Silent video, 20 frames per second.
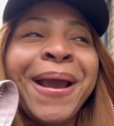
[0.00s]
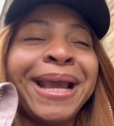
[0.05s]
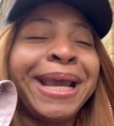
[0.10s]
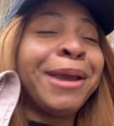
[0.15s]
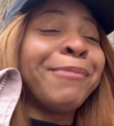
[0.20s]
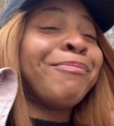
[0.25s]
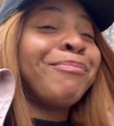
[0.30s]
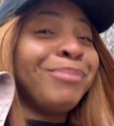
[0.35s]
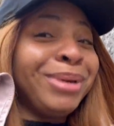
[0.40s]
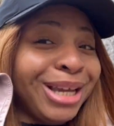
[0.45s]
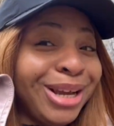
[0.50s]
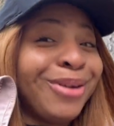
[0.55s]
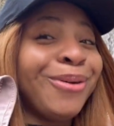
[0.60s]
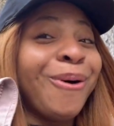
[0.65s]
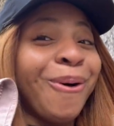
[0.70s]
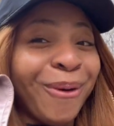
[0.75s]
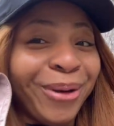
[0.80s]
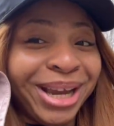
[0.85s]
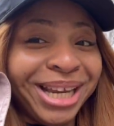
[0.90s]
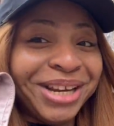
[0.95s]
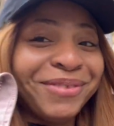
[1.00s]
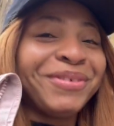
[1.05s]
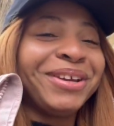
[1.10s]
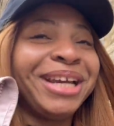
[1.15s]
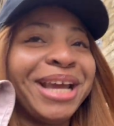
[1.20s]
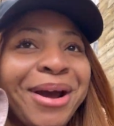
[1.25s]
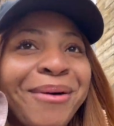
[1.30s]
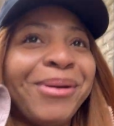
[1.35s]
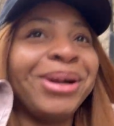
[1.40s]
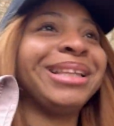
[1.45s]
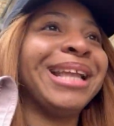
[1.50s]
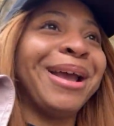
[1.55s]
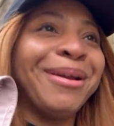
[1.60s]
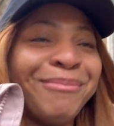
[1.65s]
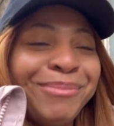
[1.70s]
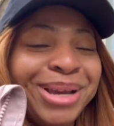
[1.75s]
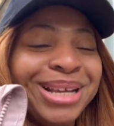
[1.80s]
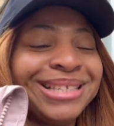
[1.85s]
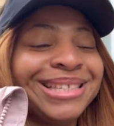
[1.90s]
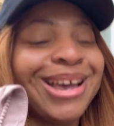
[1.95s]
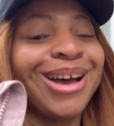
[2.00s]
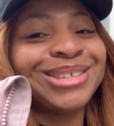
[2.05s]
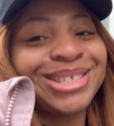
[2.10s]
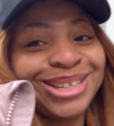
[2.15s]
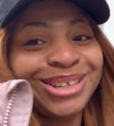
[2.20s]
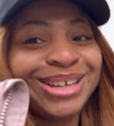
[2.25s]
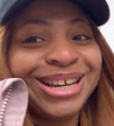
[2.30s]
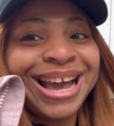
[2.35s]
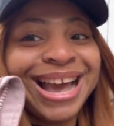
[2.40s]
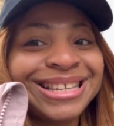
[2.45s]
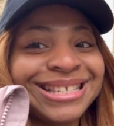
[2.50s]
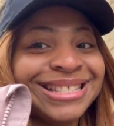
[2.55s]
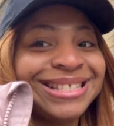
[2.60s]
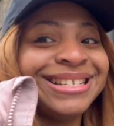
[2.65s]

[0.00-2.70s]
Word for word: keep me going if you get what i mean so i'll see you guys